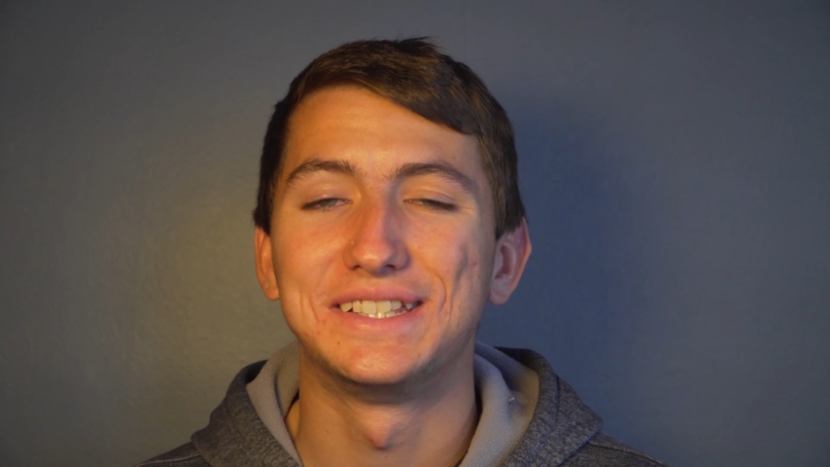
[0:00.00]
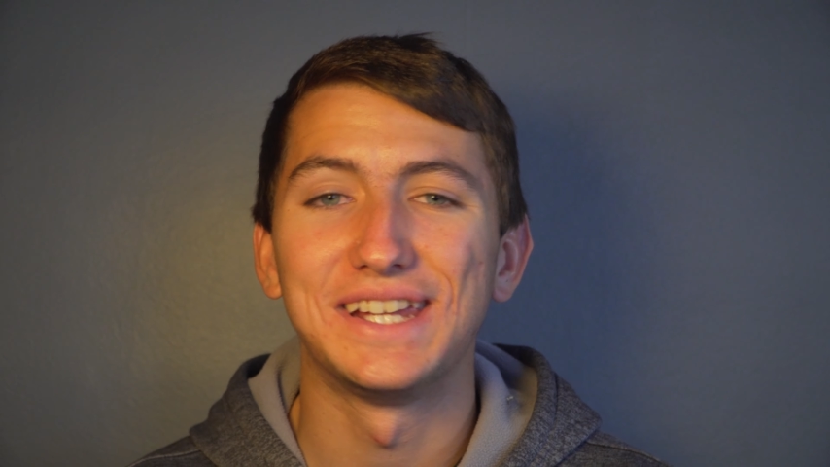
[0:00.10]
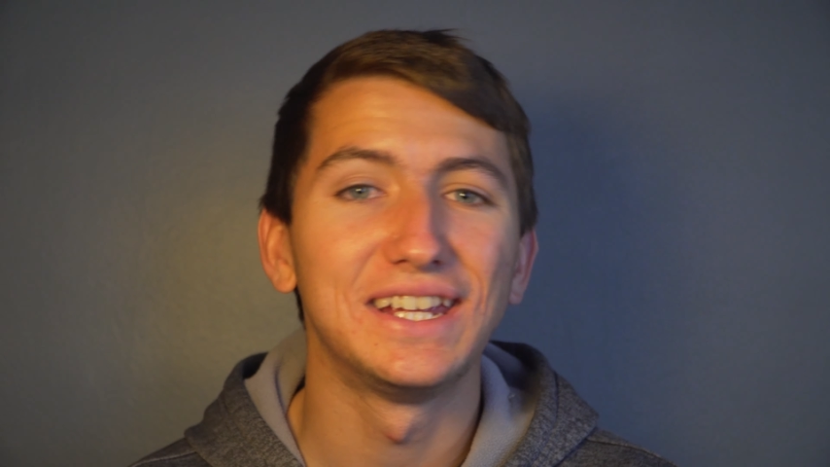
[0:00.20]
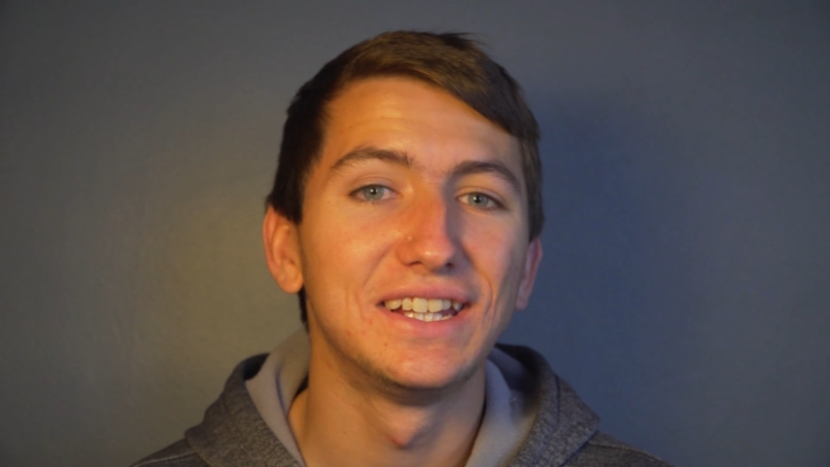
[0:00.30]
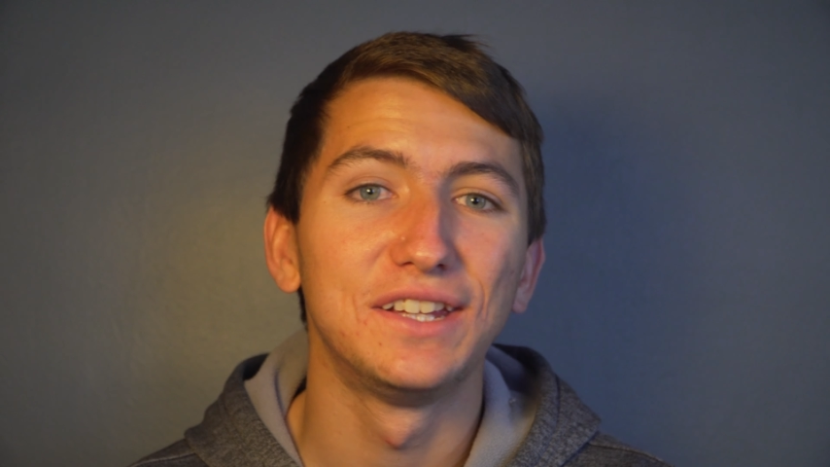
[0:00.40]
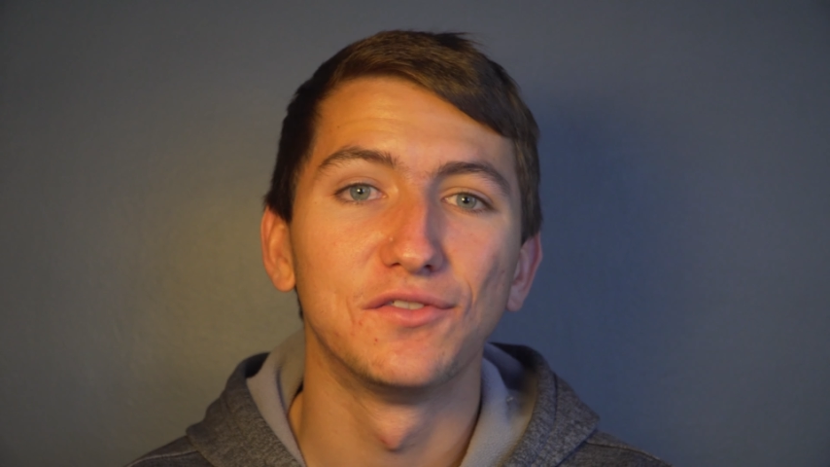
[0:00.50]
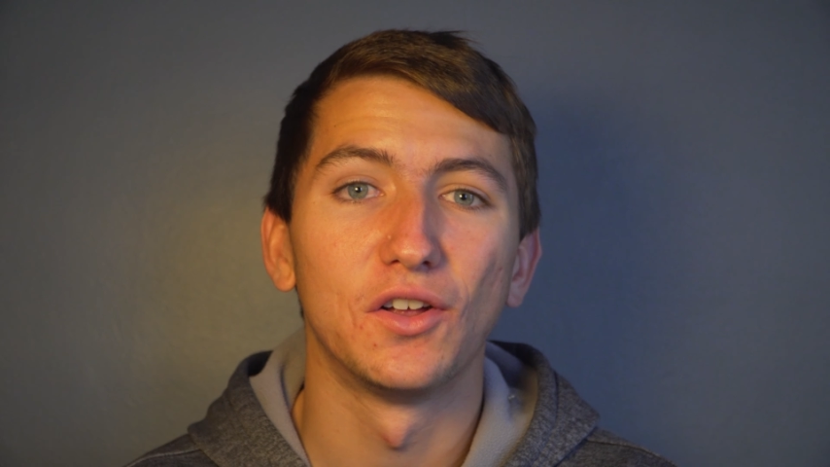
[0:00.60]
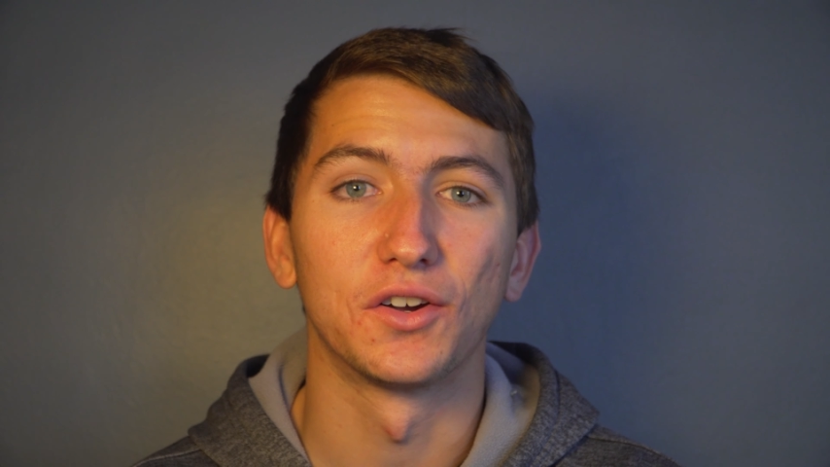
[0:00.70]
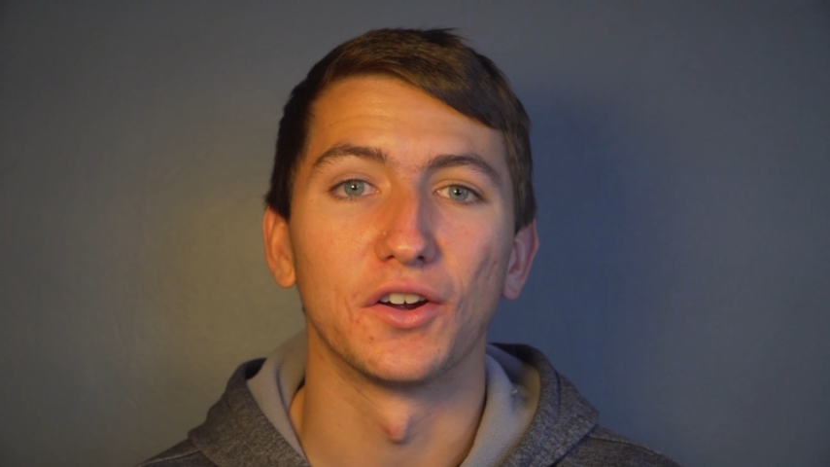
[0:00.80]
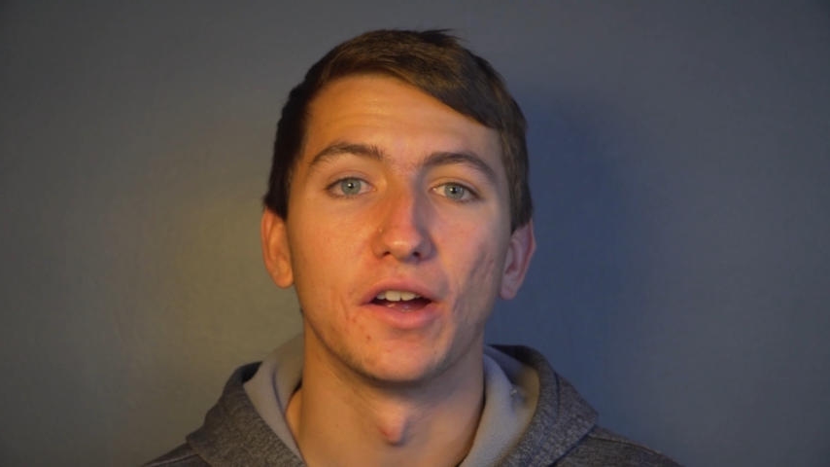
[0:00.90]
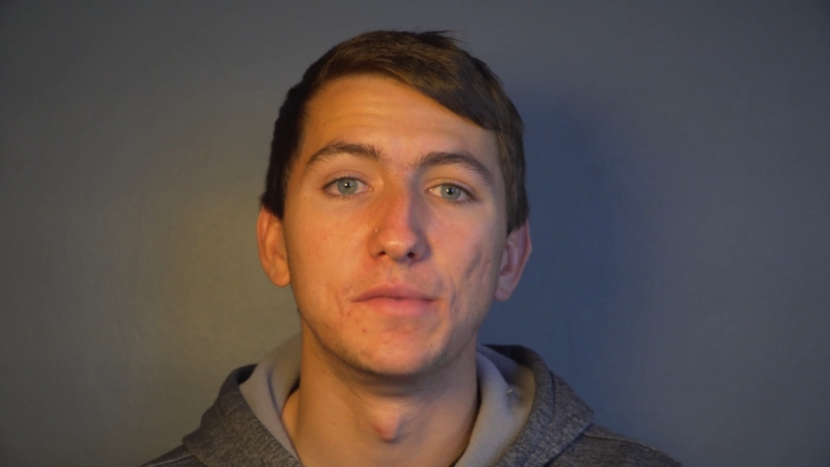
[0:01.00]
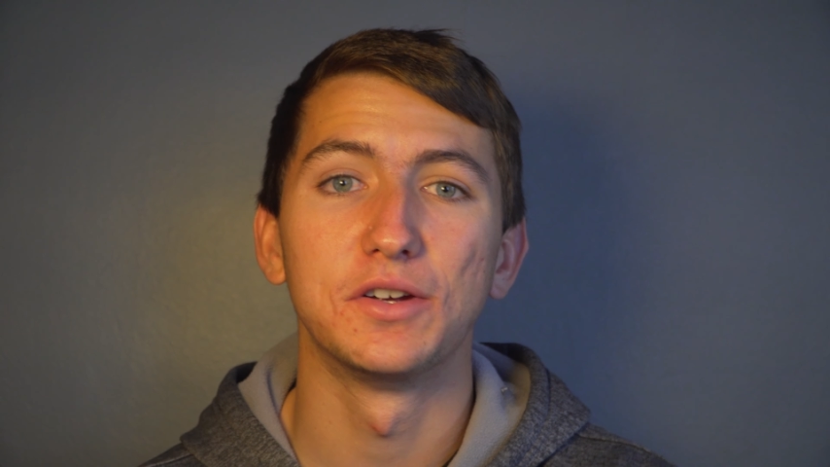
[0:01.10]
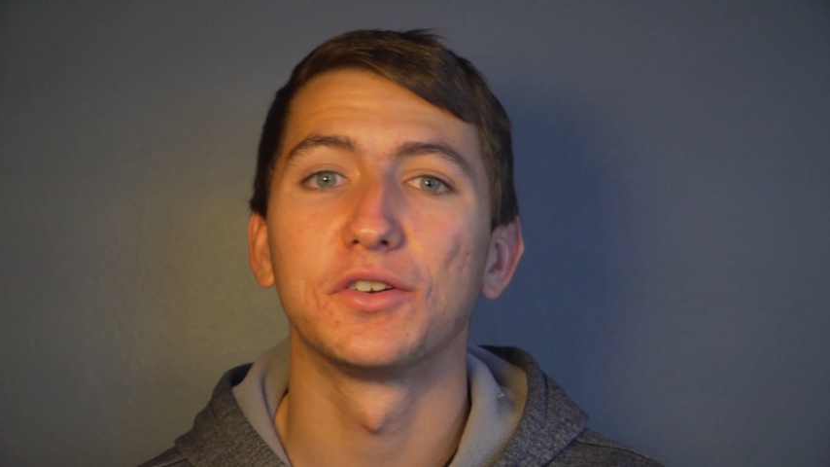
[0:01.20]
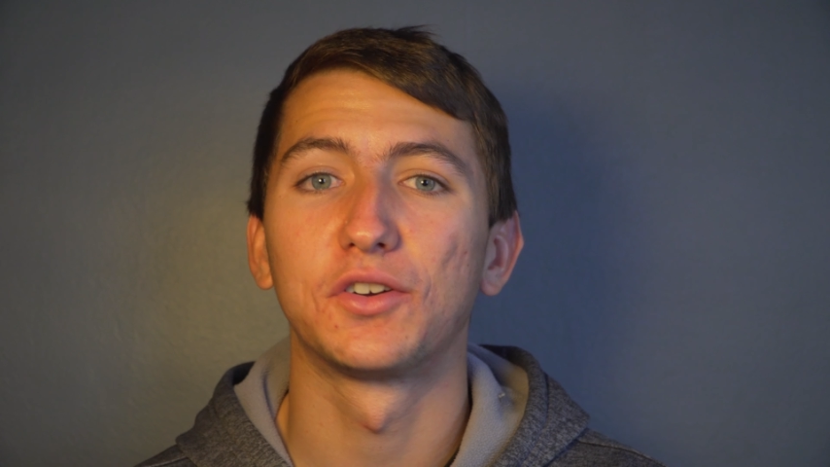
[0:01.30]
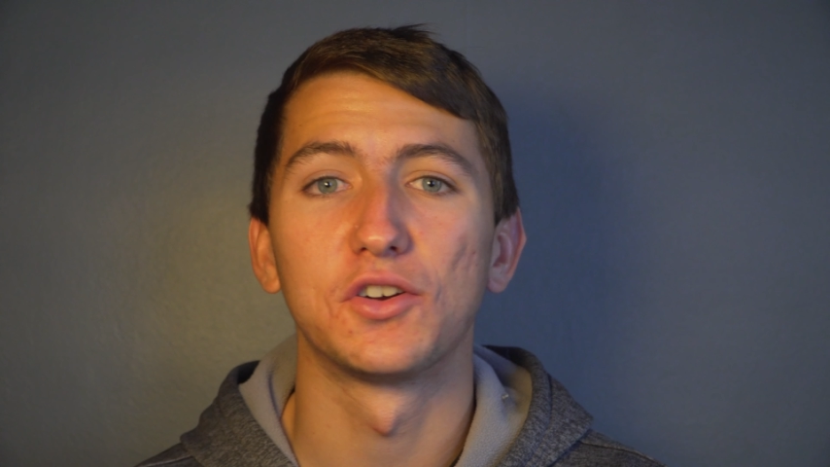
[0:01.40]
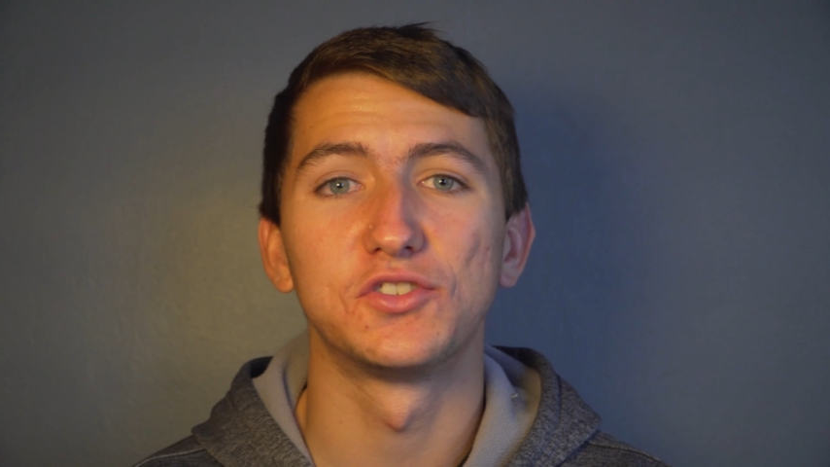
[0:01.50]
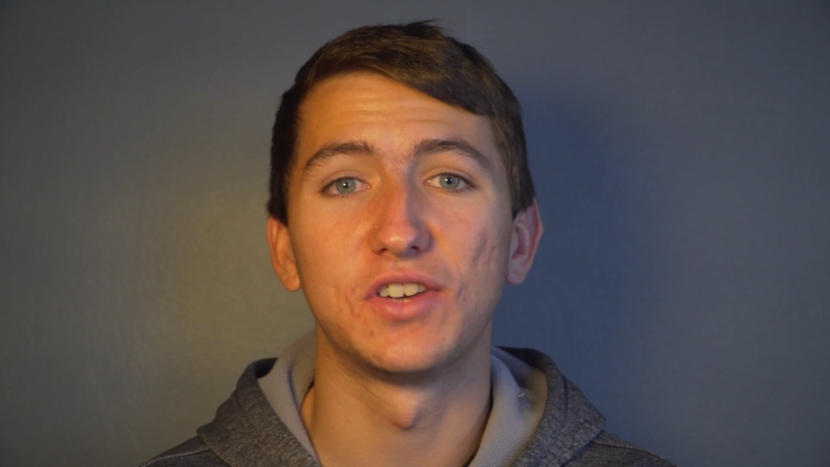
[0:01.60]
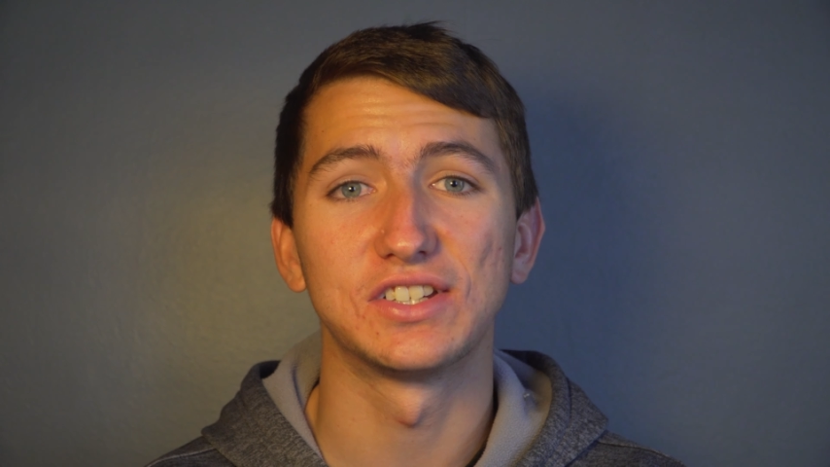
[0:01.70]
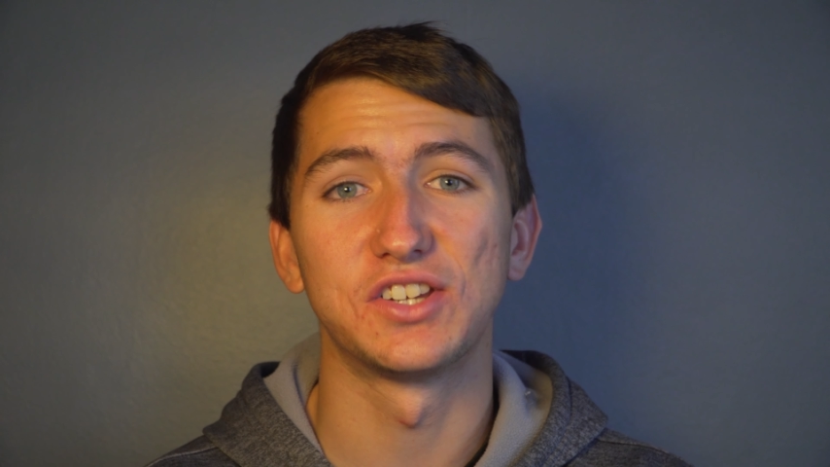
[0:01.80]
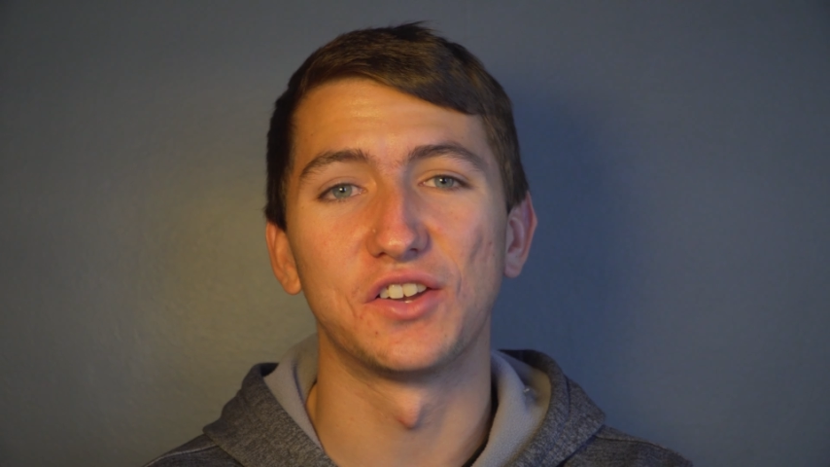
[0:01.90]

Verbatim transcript: a daily vlogger. I'm here to encourage you guys